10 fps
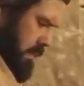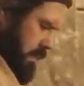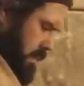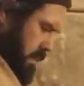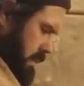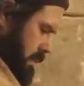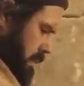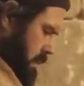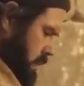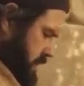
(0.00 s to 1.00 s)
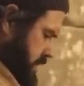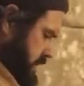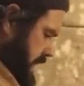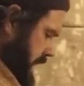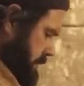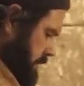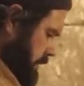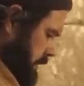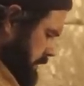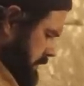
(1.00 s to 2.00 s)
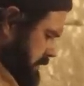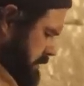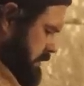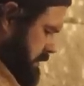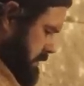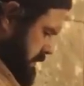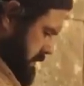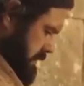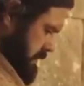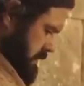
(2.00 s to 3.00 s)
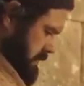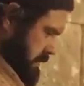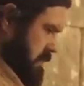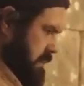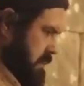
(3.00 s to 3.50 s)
of the attributes of the gospel fit together rather